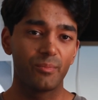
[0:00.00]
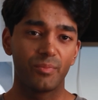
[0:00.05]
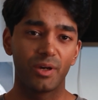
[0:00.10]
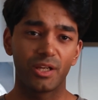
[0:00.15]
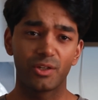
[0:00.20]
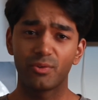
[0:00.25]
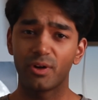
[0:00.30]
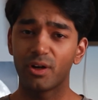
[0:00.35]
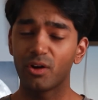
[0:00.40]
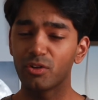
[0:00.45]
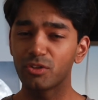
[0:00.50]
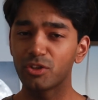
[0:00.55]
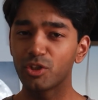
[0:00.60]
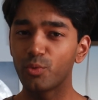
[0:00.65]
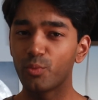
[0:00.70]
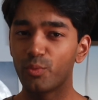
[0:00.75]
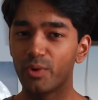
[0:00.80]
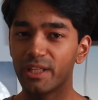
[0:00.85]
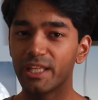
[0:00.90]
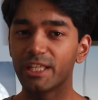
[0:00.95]
but who are
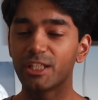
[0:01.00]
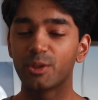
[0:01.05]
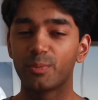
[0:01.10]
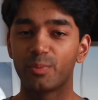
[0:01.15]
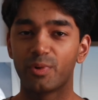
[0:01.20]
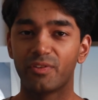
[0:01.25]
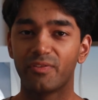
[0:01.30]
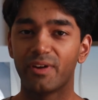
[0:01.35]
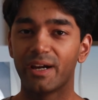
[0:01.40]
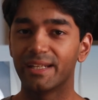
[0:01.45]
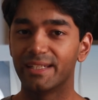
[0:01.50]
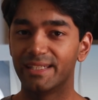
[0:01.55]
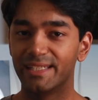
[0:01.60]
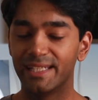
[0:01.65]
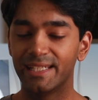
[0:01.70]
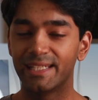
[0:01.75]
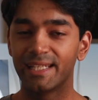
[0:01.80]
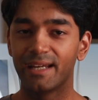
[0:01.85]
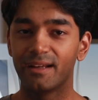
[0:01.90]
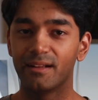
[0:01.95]
also willing to provide
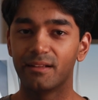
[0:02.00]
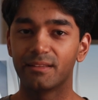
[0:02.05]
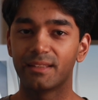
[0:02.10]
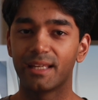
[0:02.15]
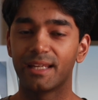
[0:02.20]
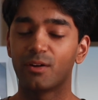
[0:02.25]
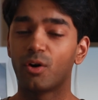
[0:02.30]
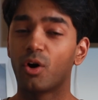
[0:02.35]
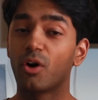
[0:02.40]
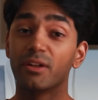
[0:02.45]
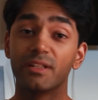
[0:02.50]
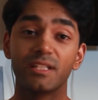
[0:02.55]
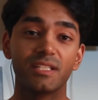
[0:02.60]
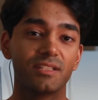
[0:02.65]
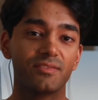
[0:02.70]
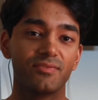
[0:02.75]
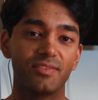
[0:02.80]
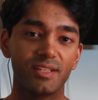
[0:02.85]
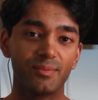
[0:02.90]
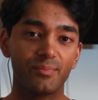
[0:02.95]
detailed and
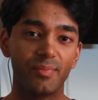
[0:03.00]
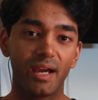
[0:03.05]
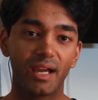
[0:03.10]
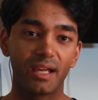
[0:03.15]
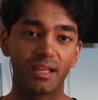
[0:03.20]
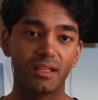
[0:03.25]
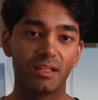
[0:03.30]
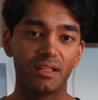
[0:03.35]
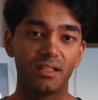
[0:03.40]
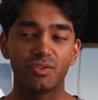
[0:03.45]
honest feedback.